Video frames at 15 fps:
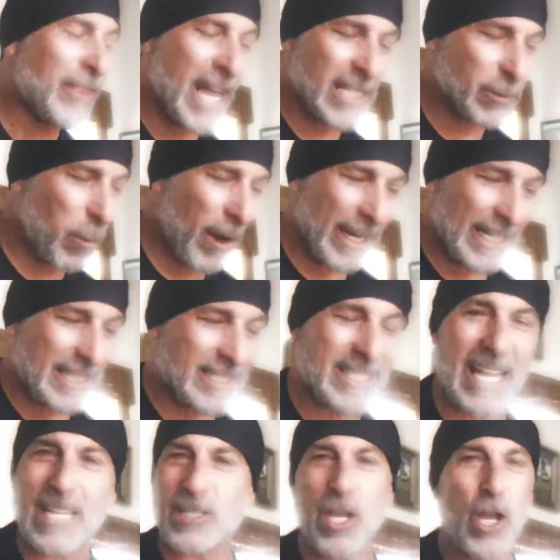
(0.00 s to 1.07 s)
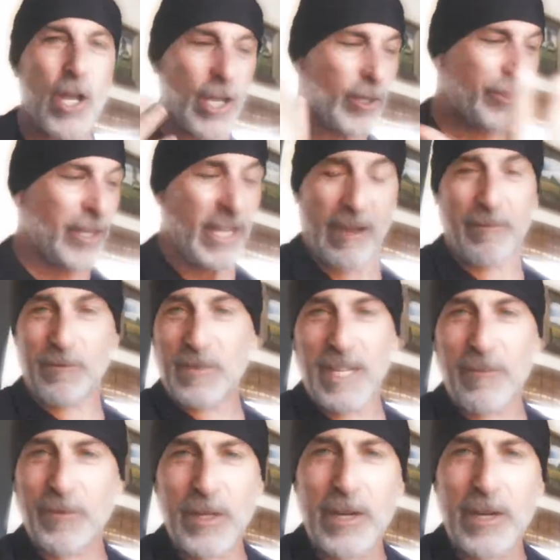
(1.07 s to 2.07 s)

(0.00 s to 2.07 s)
That's why he says, if